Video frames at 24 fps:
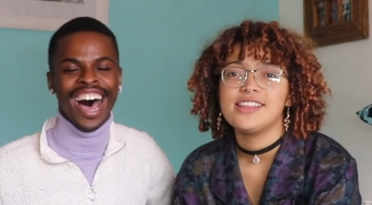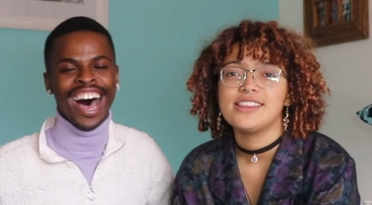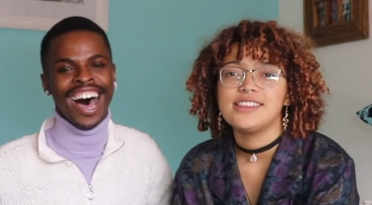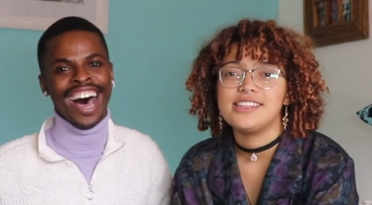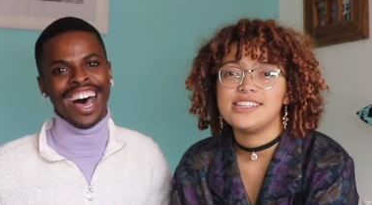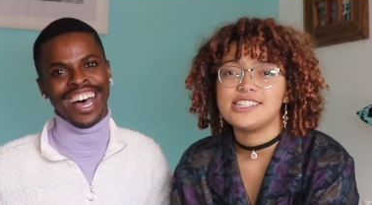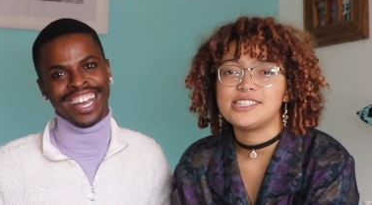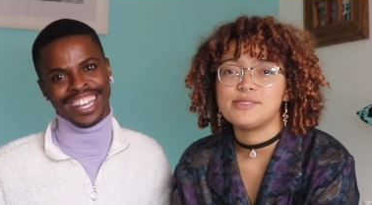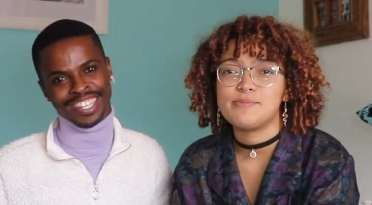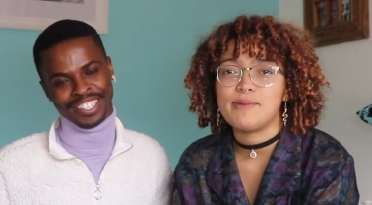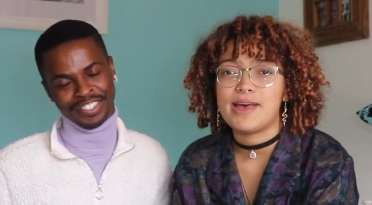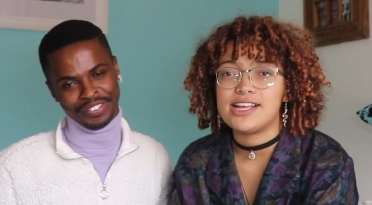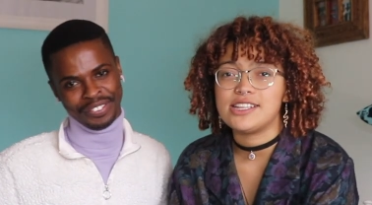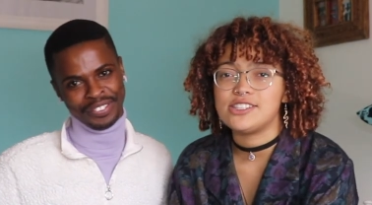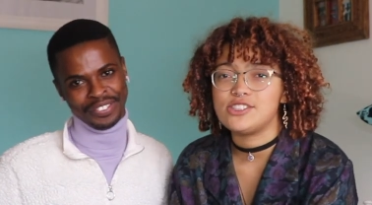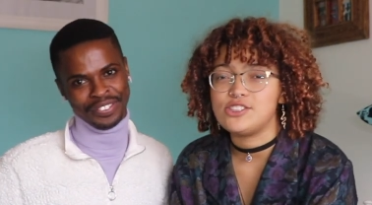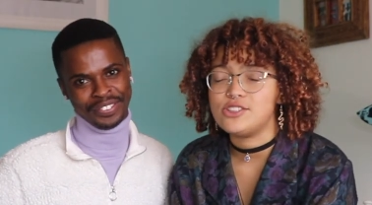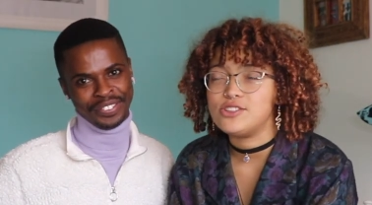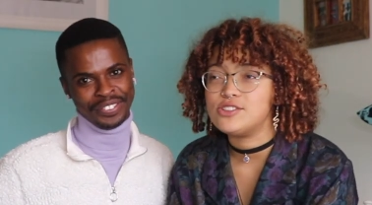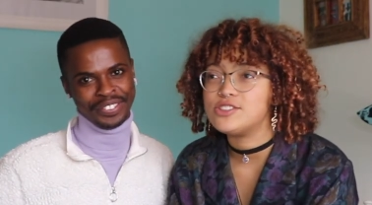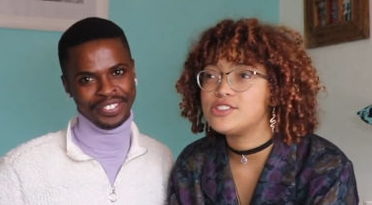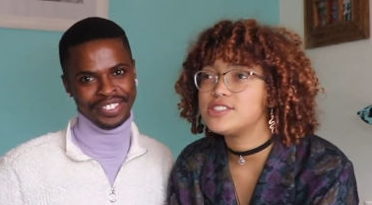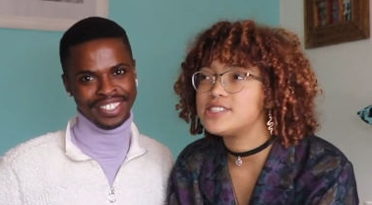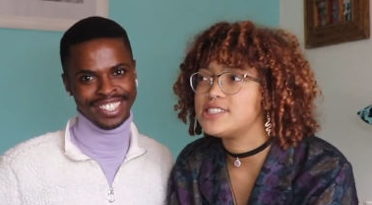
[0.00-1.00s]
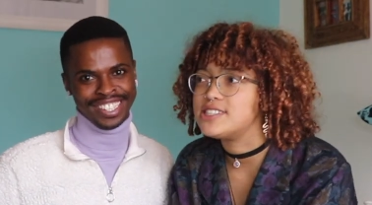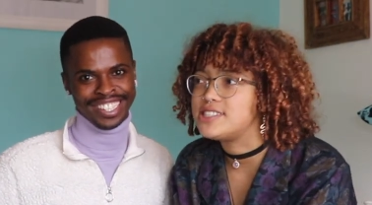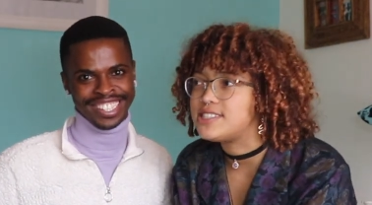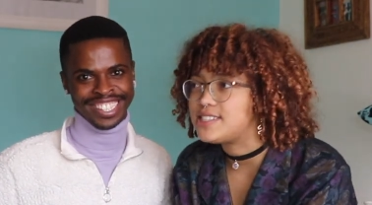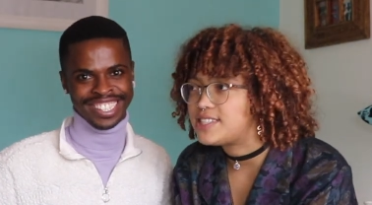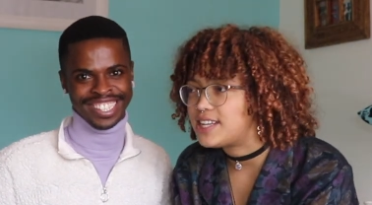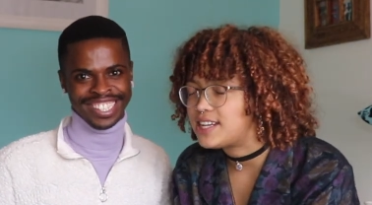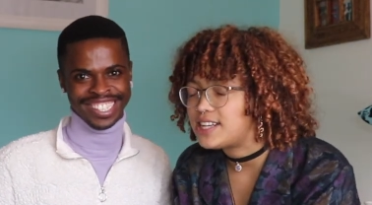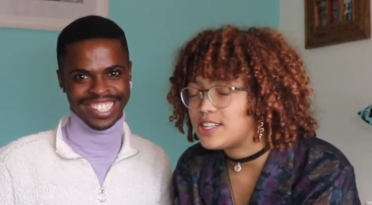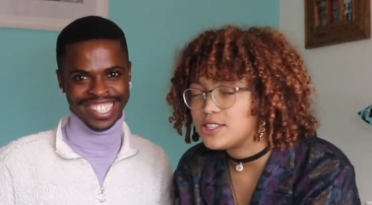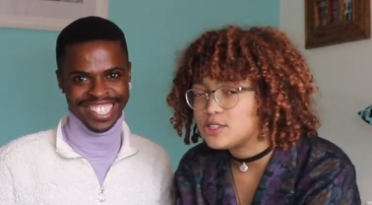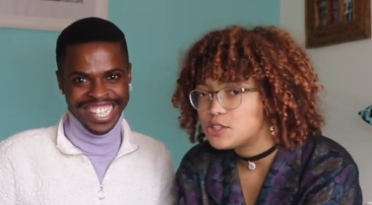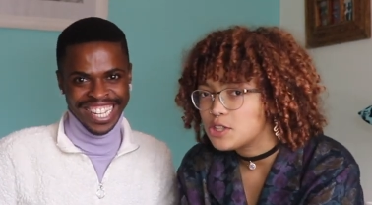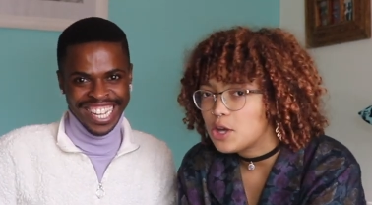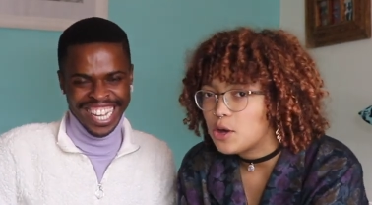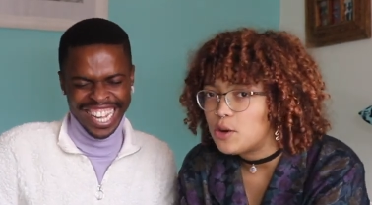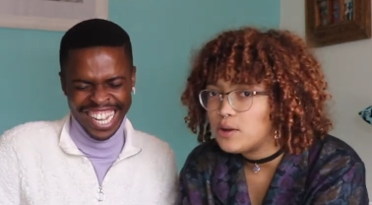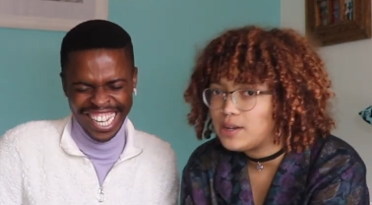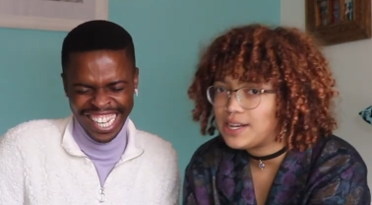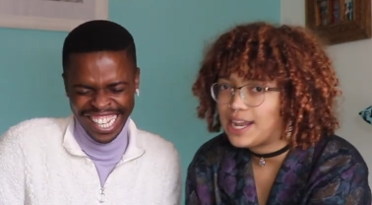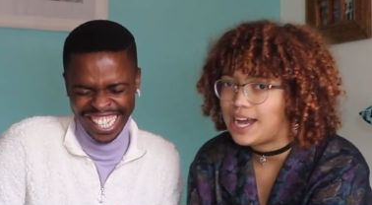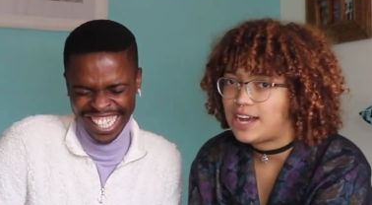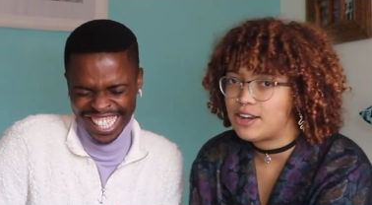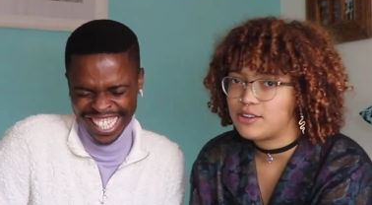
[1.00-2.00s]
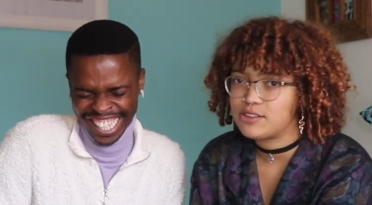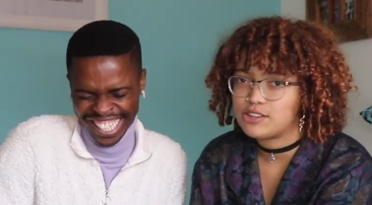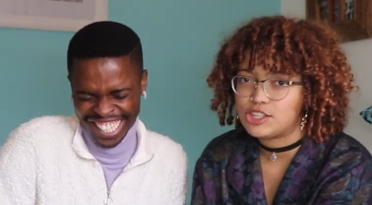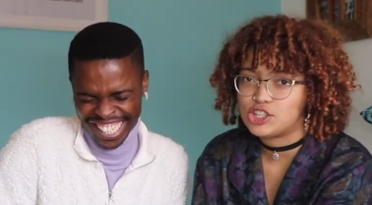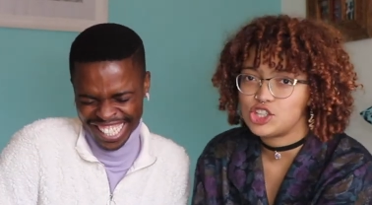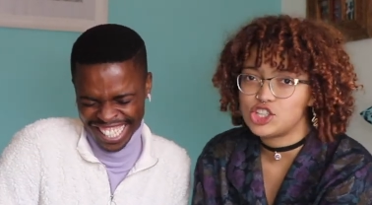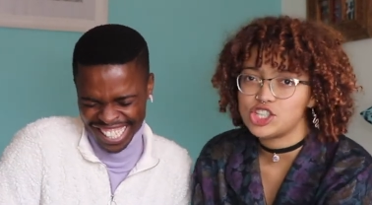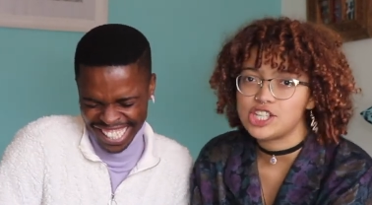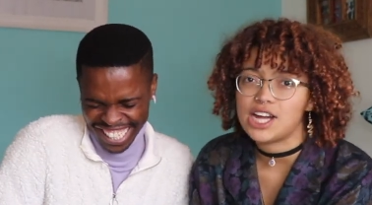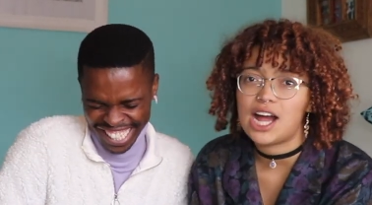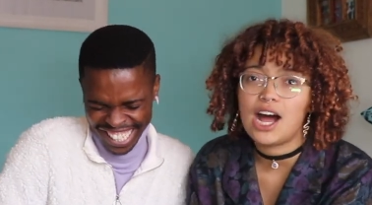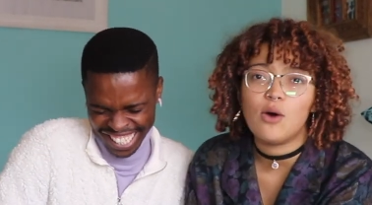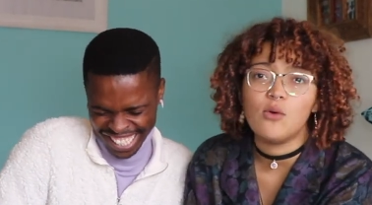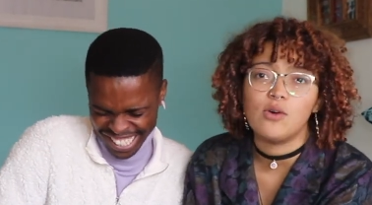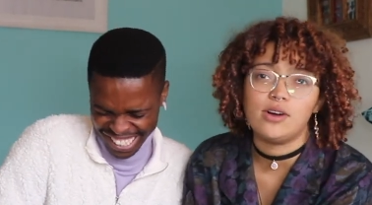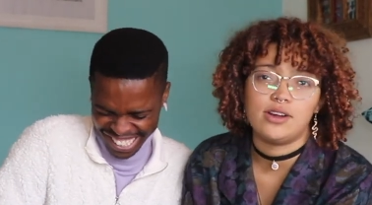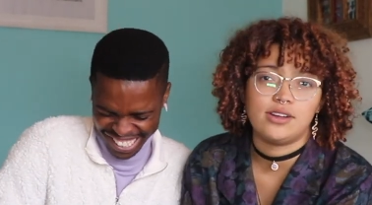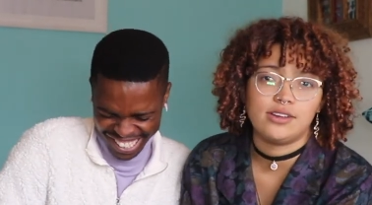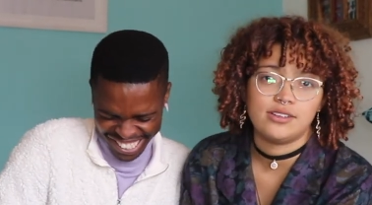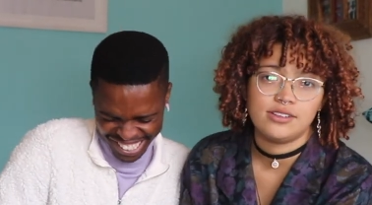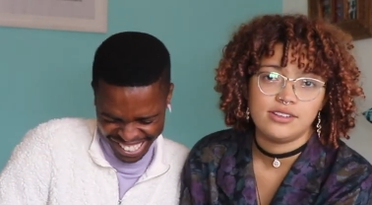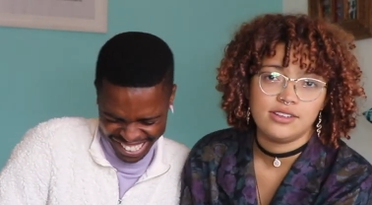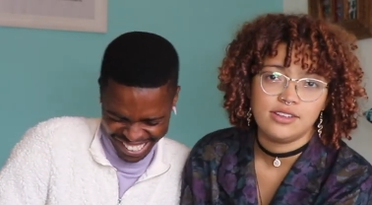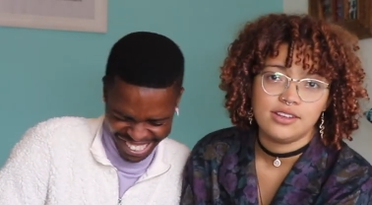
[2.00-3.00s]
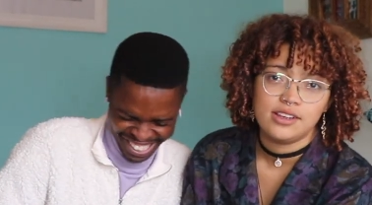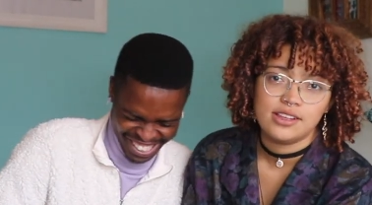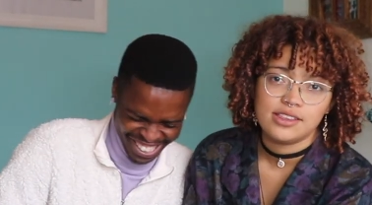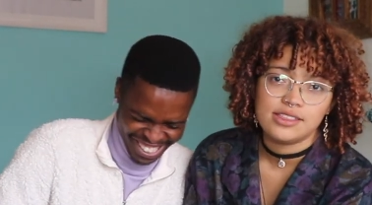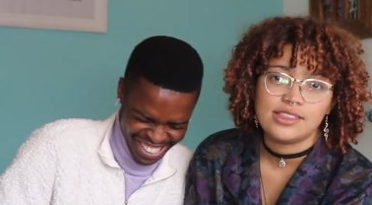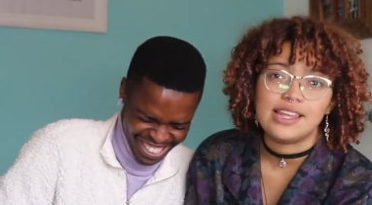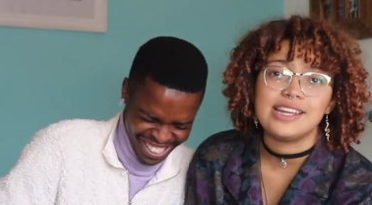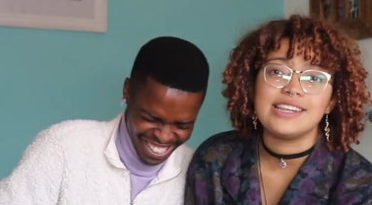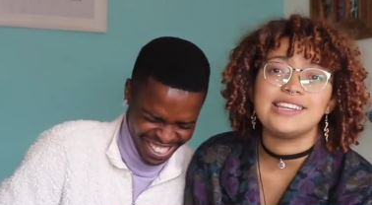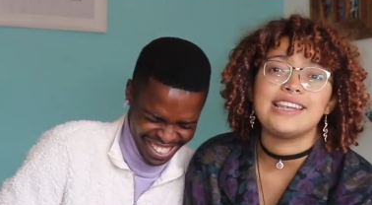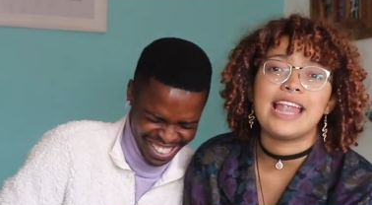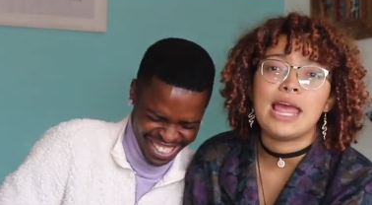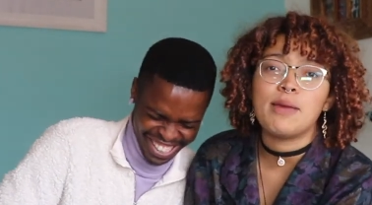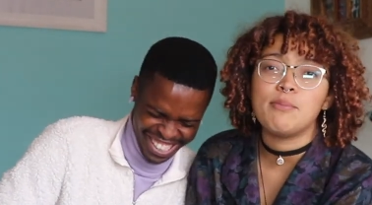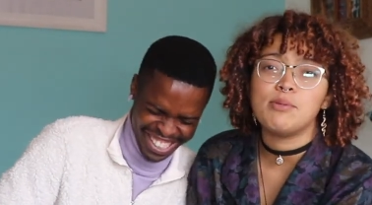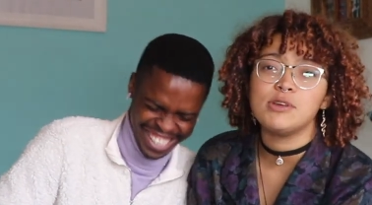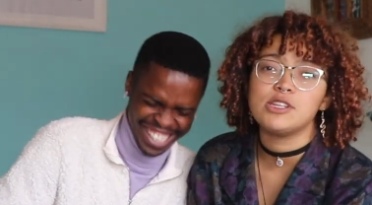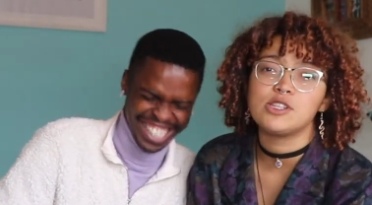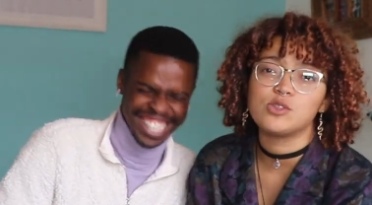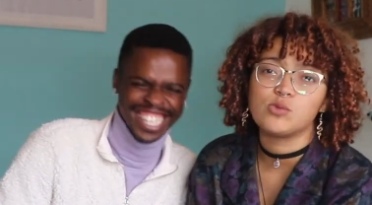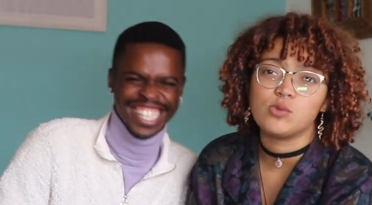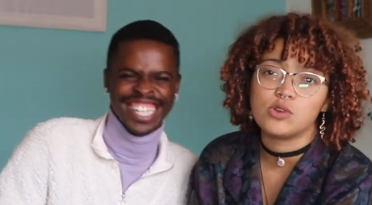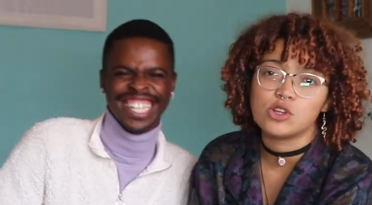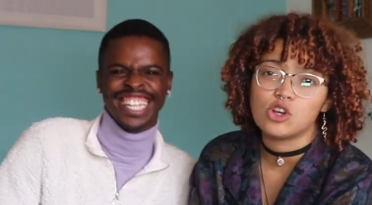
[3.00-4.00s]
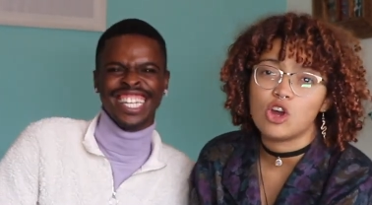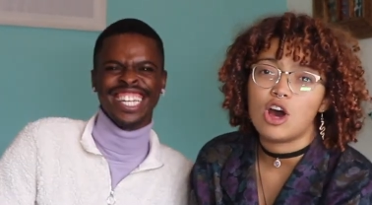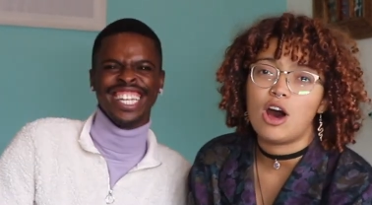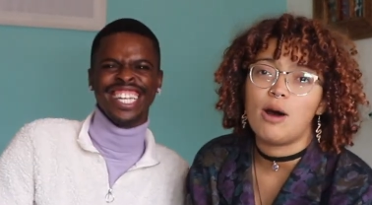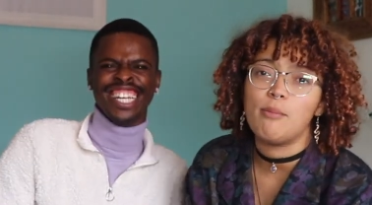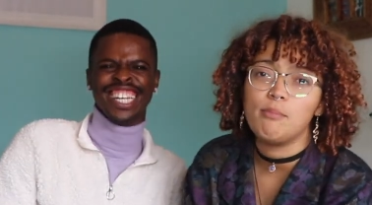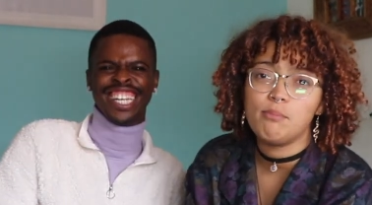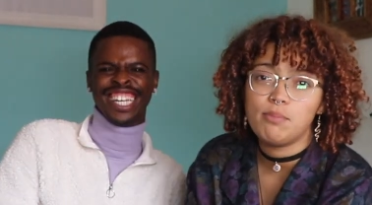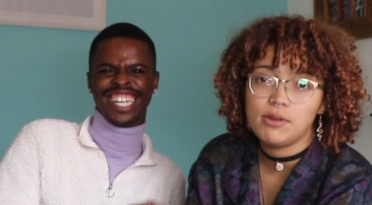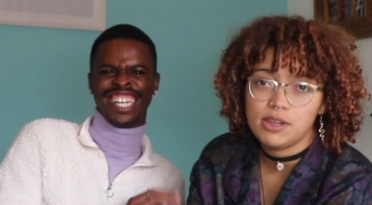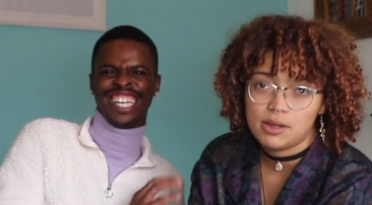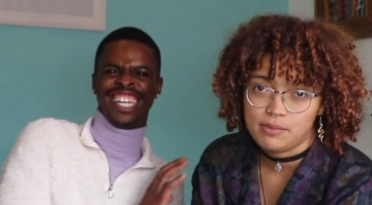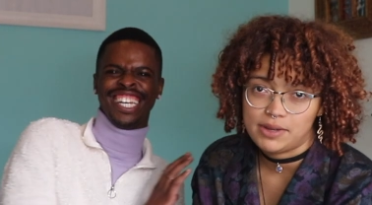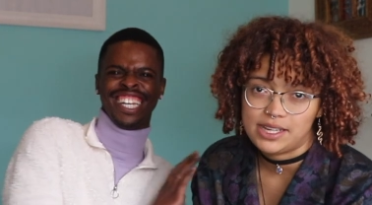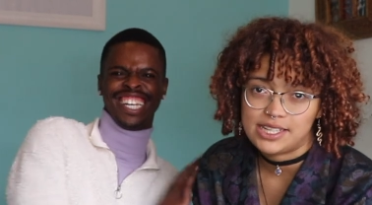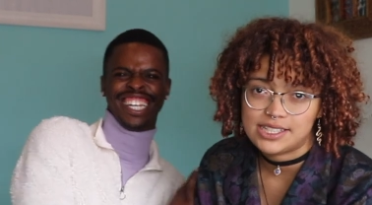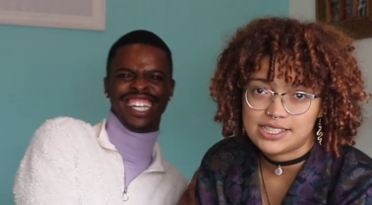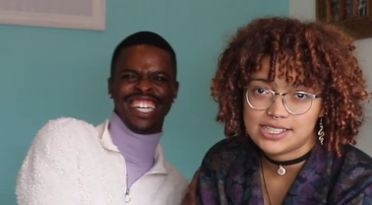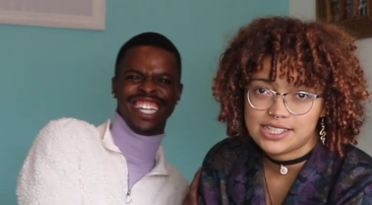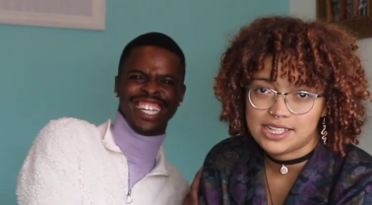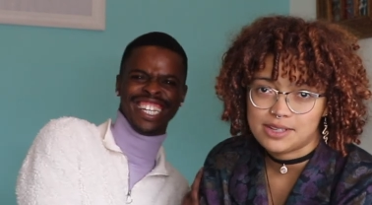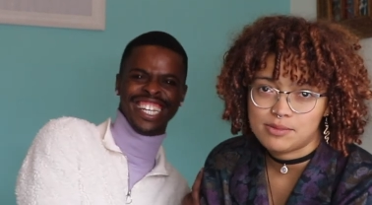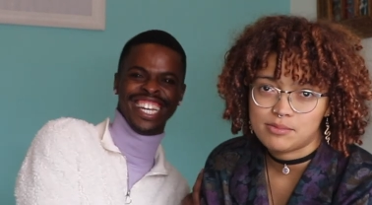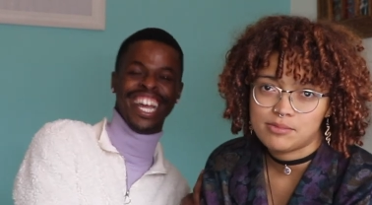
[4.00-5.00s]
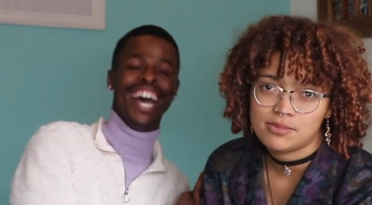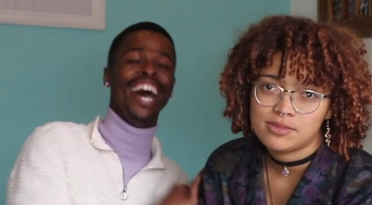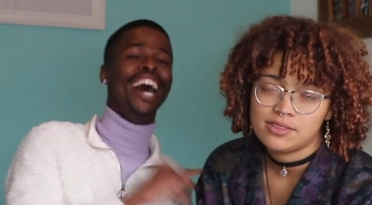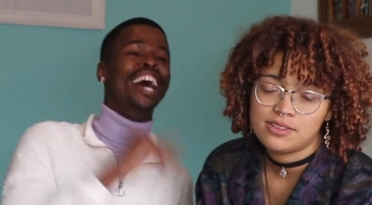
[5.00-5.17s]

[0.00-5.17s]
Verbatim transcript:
Speaker 1: this man's used to sing so loud in the shower that neighbors would compliment him.